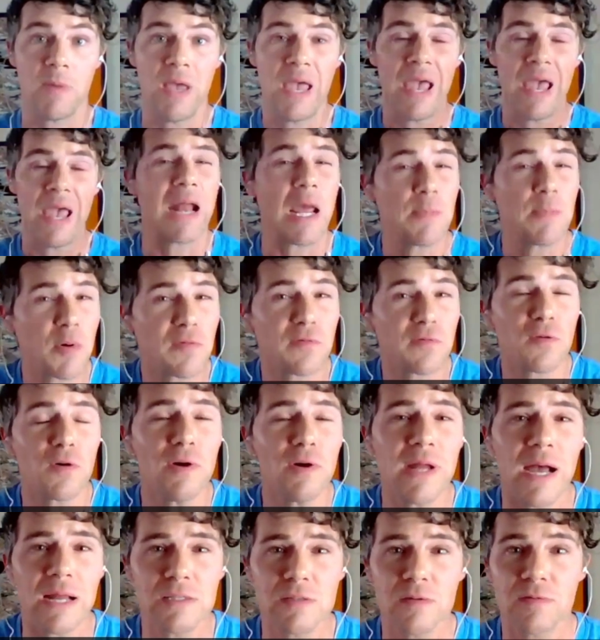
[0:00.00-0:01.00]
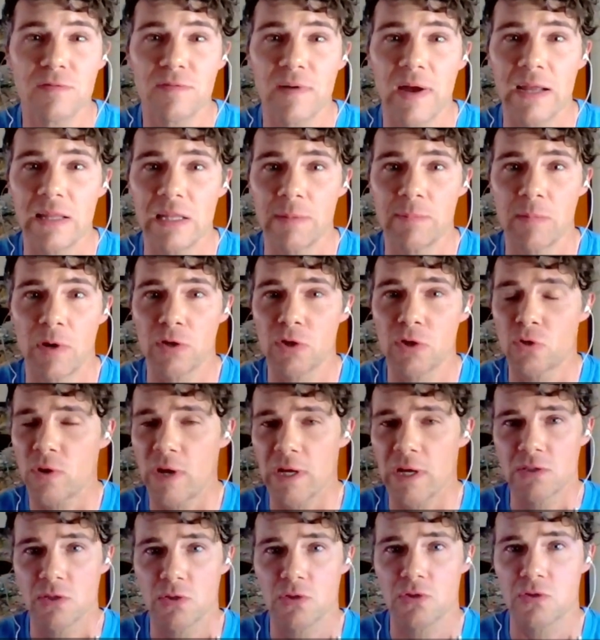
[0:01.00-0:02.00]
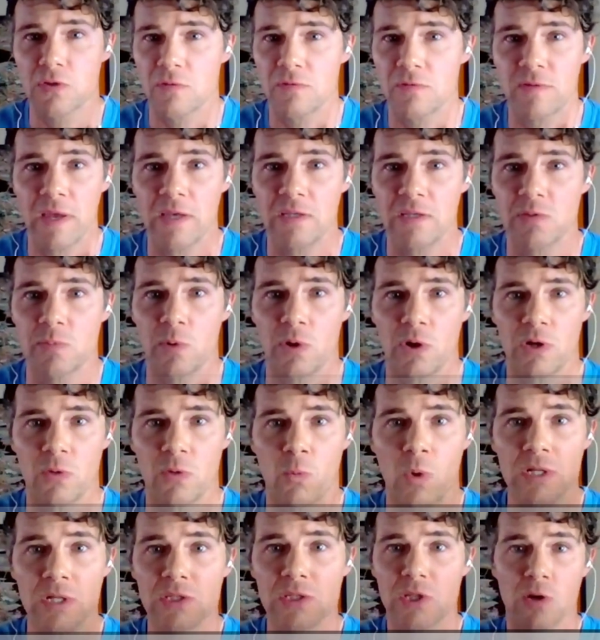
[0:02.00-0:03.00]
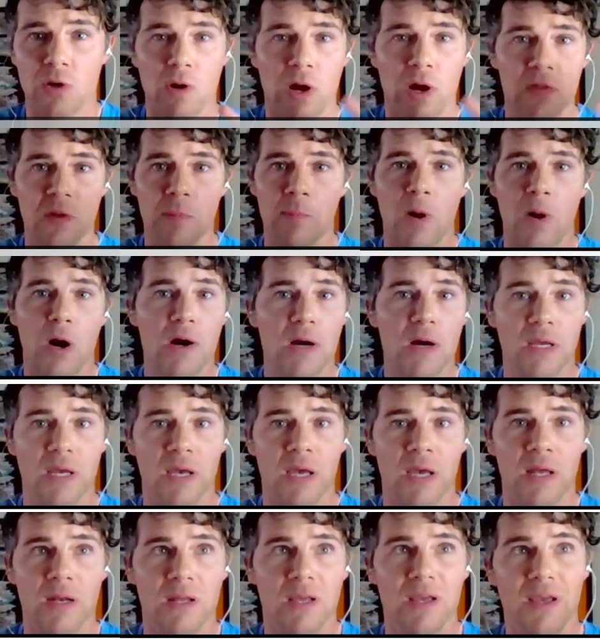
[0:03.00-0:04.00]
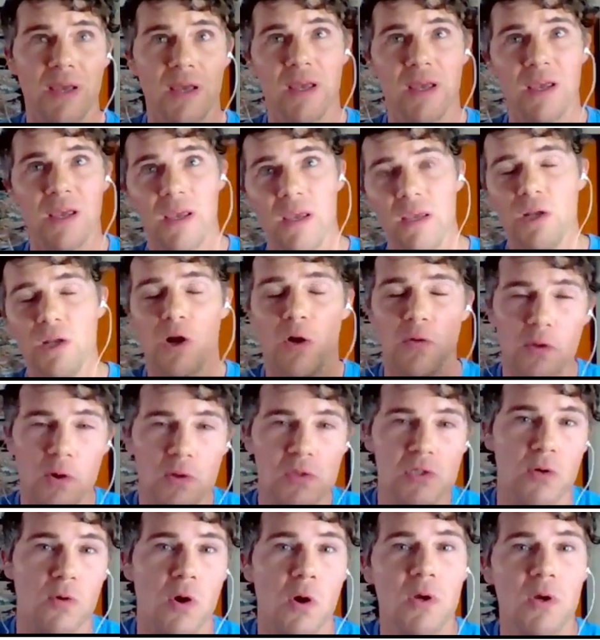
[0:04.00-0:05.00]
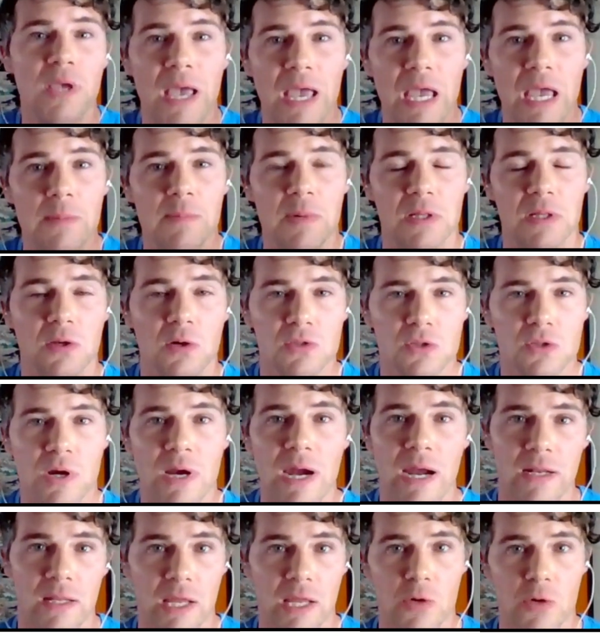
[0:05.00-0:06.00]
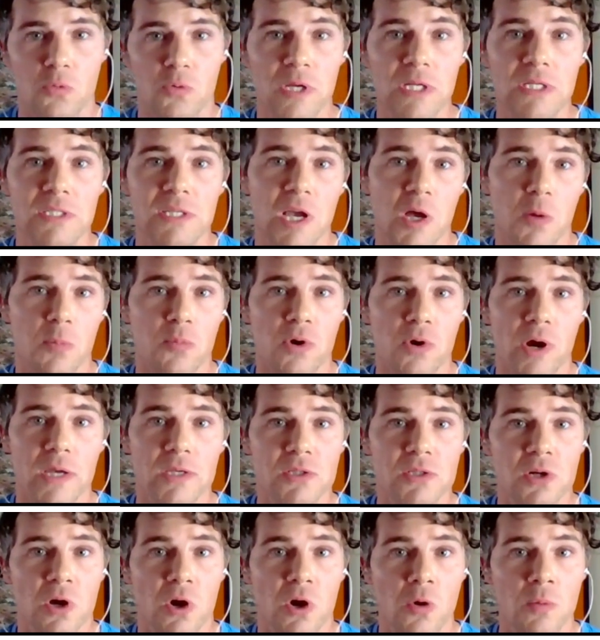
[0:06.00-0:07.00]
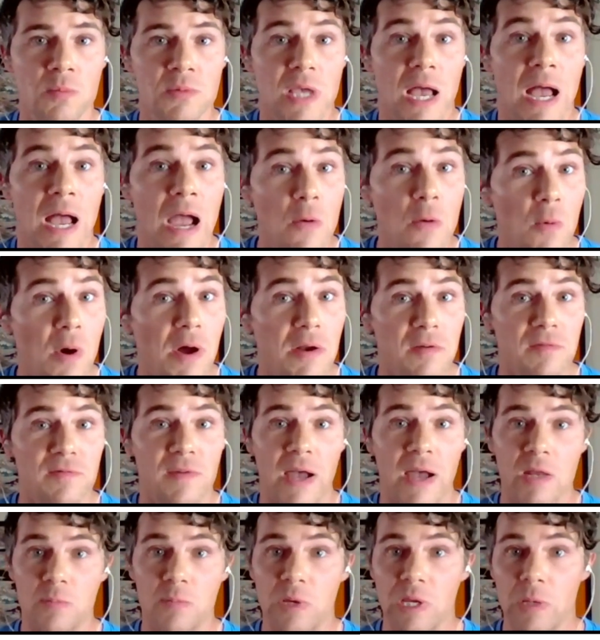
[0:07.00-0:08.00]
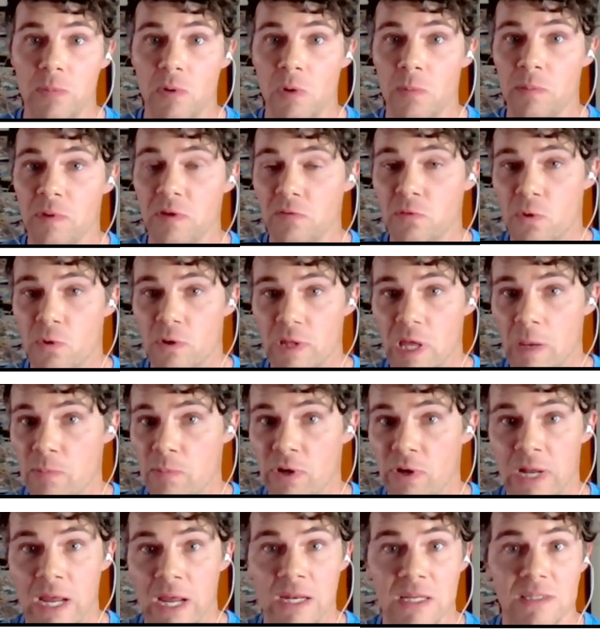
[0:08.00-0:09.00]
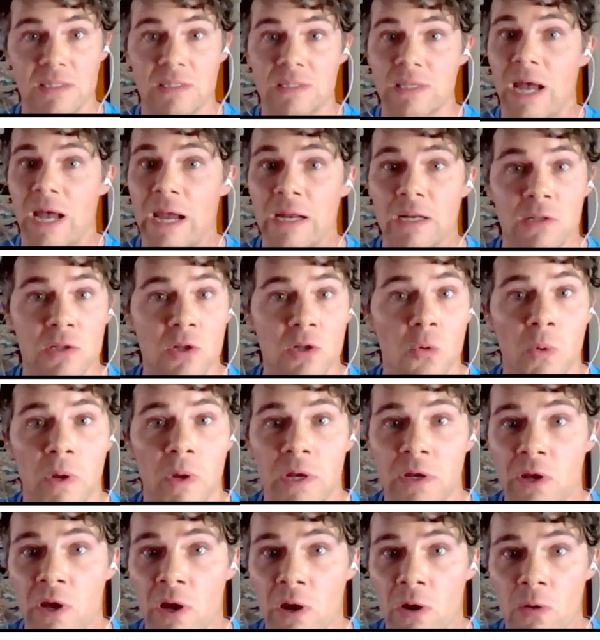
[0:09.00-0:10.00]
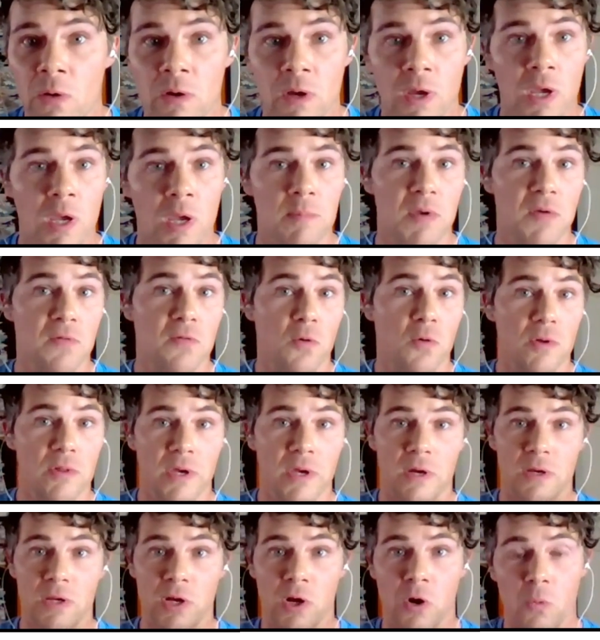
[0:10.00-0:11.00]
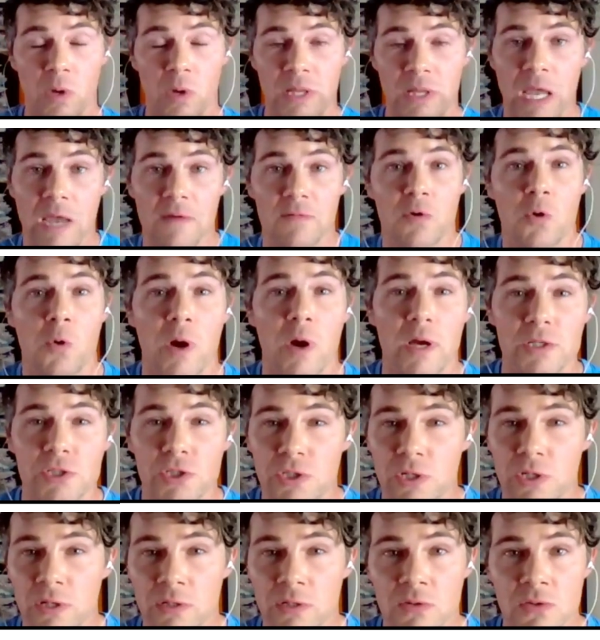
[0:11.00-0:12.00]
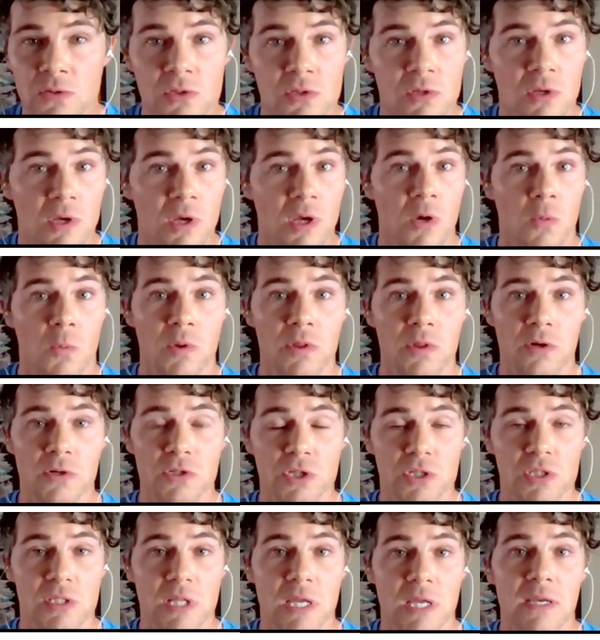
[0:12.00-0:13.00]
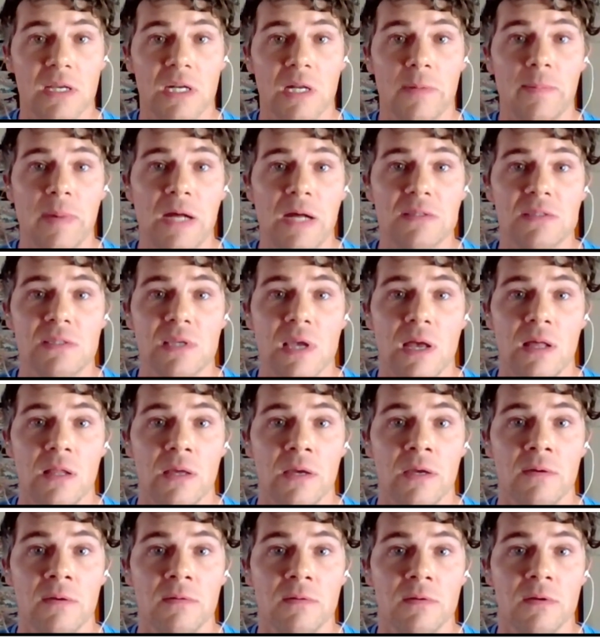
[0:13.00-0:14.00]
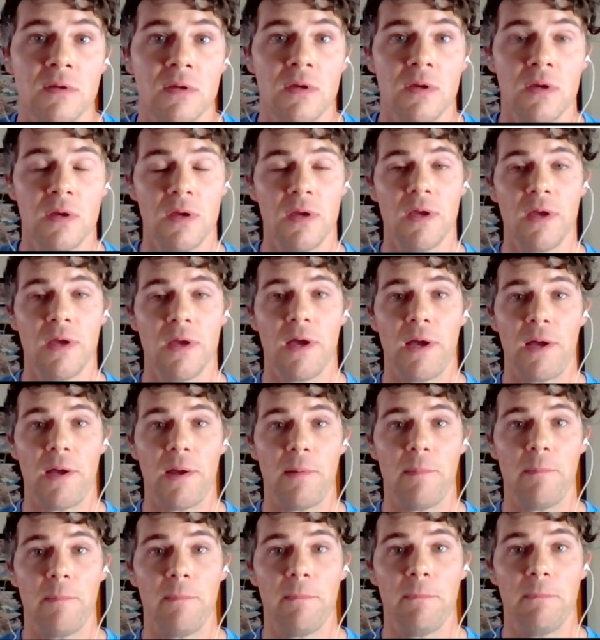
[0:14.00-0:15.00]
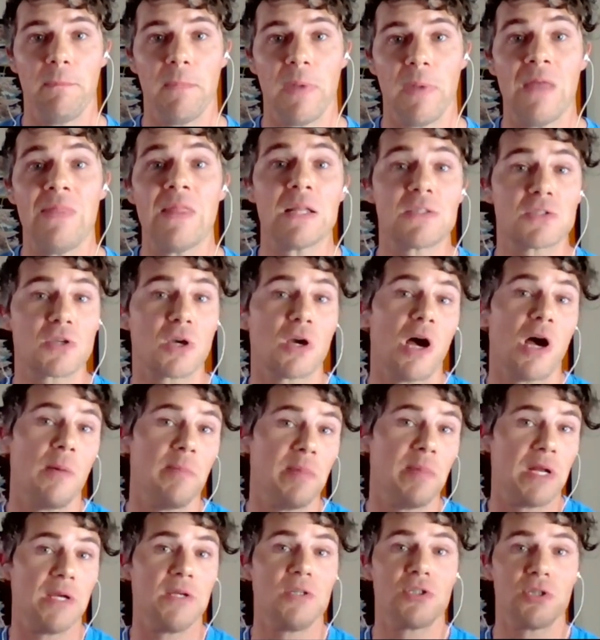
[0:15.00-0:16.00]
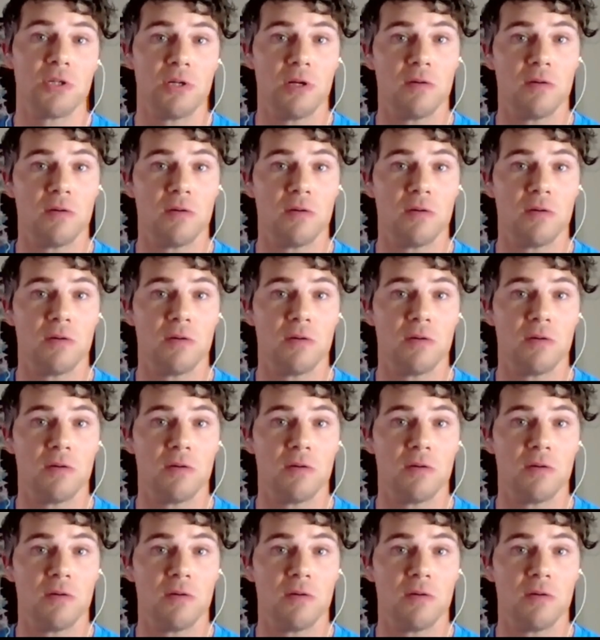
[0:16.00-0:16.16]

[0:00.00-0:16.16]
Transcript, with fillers: And I prefer not to find them on Craigslist or Facebook. Once they're on the market, you know, those are okay, but those are kind of like retail priced homes. I want to find people before they put any sign in the window, before they're, you know, when they have questions, when they're just thinking about selling. Um, yeah. And that's a combination